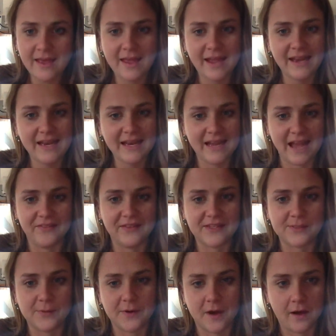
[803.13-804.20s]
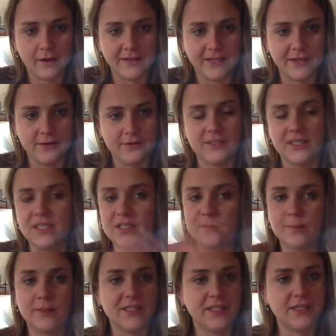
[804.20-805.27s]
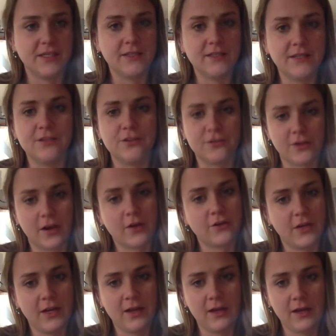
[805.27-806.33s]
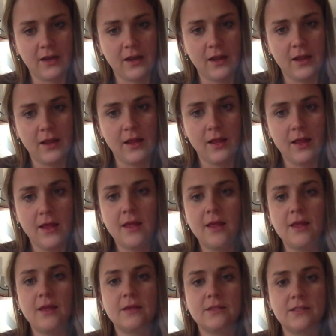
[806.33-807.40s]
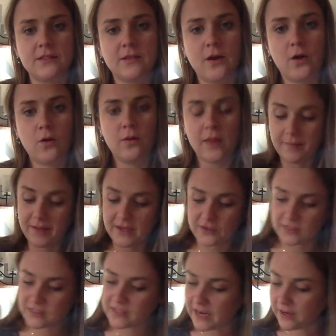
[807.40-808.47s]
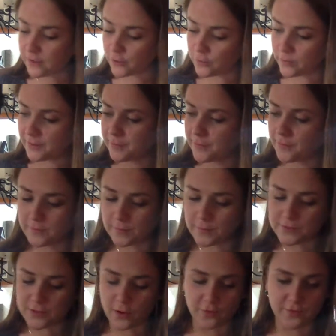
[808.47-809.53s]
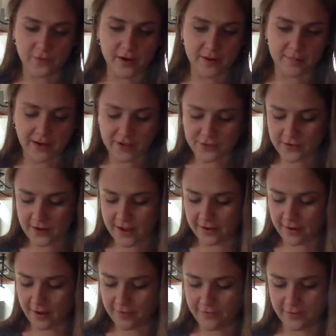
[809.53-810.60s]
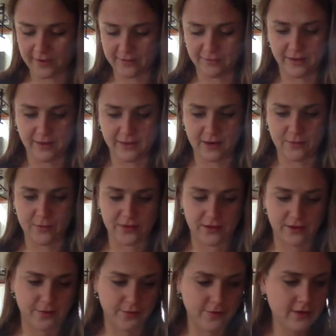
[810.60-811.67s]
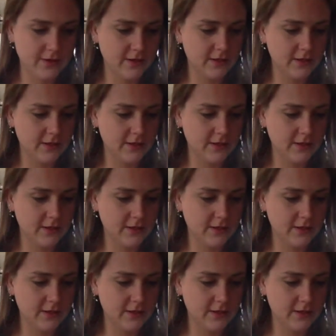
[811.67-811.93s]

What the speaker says: And again, this would all use explicit instruction. So let me just take a quick peruse over and make sure I covered everything with you.